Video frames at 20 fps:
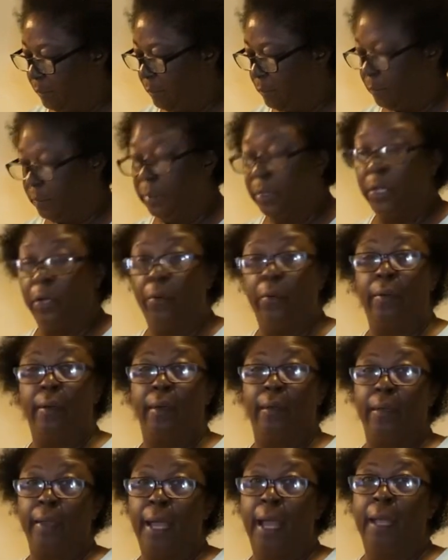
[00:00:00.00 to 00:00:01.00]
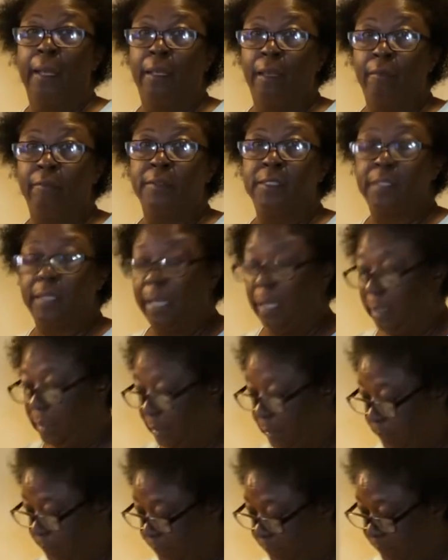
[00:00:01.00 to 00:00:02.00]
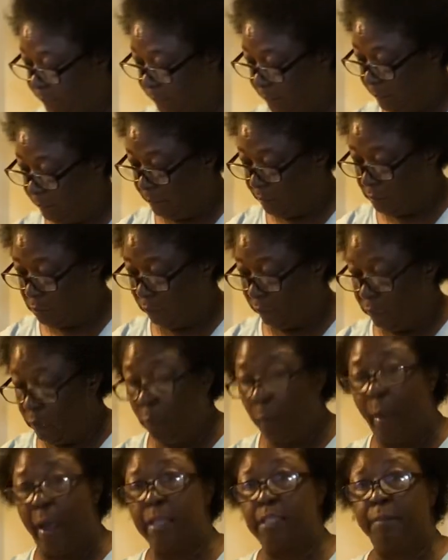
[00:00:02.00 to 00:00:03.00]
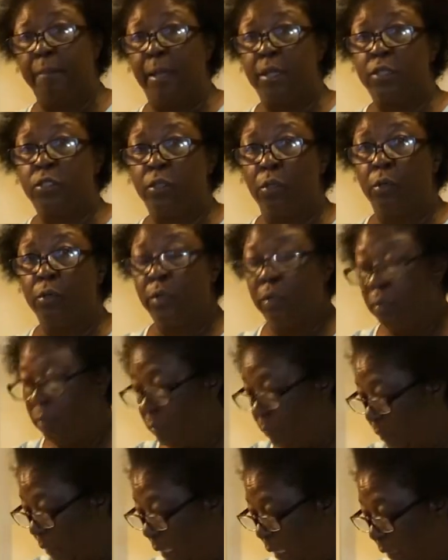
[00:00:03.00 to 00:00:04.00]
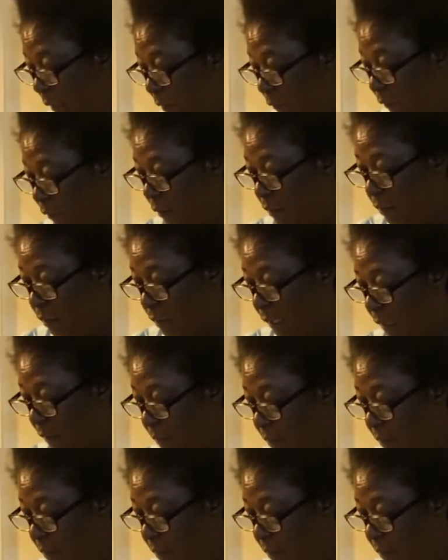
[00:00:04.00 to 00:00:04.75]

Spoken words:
you know, I love a skillet. So if you watch my show, you know I love to cook in the